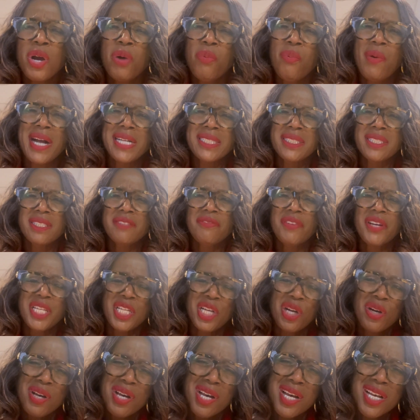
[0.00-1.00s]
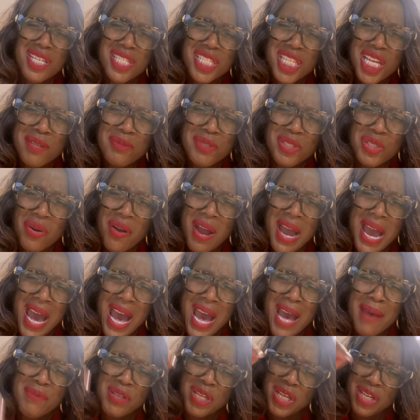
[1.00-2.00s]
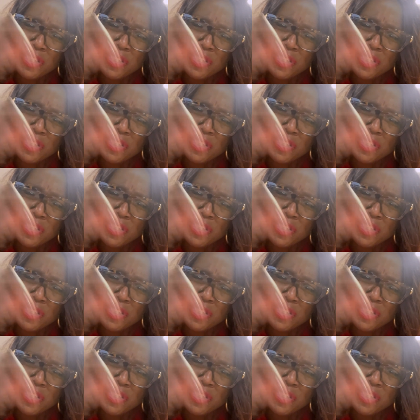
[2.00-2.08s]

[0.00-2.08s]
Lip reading: watch this video, subscribe